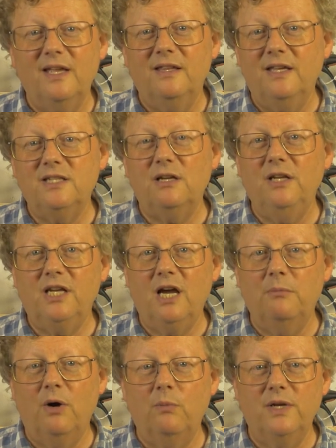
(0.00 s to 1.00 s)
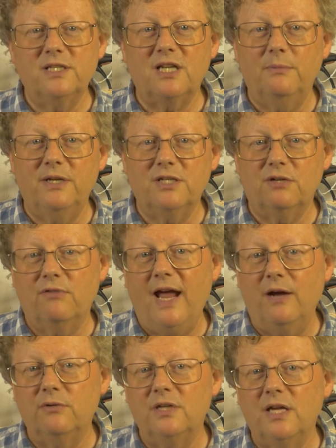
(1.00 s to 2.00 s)
These only come on when someone is
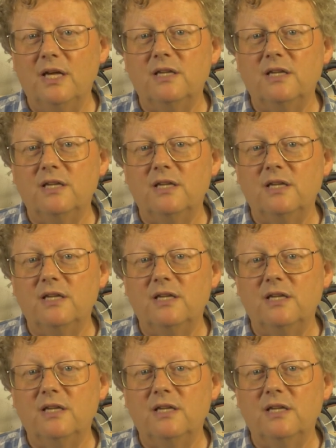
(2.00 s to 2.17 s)
around,